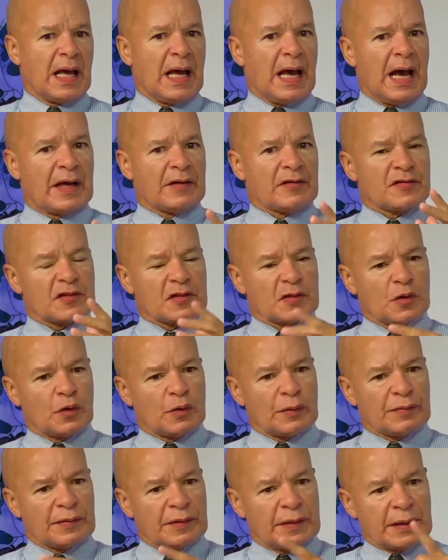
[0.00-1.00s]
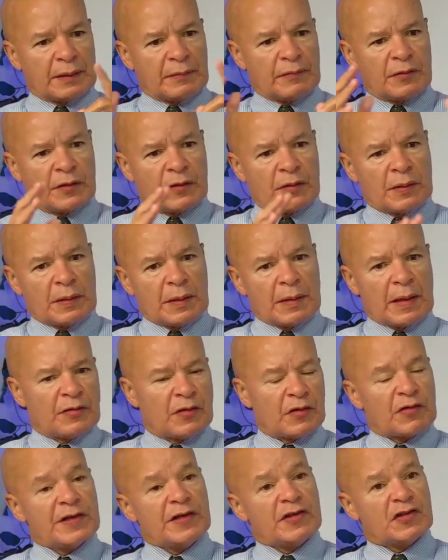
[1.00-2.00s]
And so the
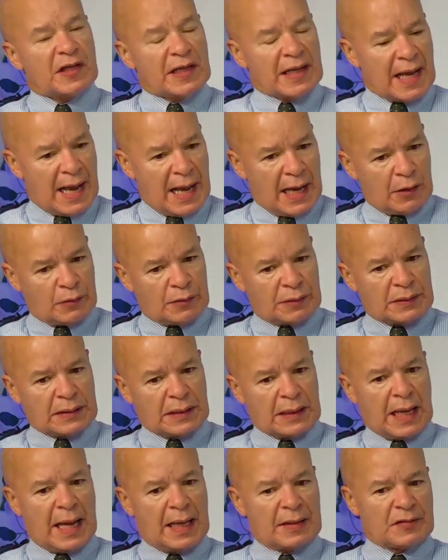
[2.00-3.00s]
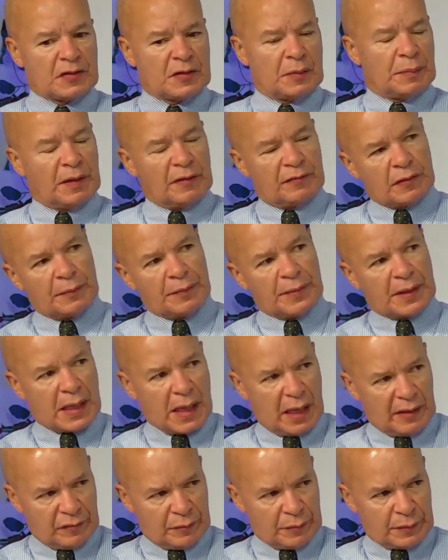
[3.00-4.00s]
reaching out has to be from the
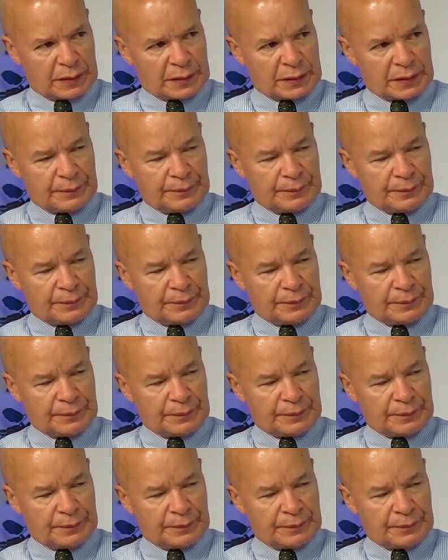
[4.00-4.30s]
government.